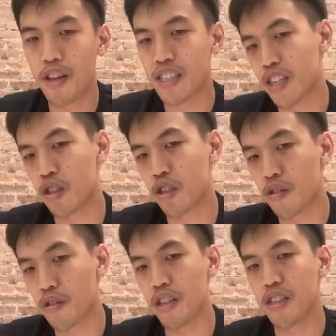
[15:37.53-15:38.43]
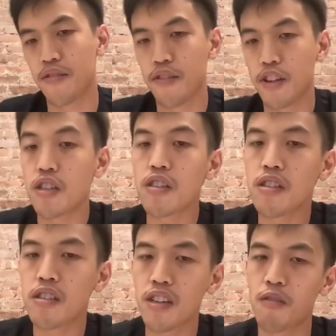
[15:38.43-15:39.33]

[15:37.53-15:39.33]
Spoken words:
things like securities and features.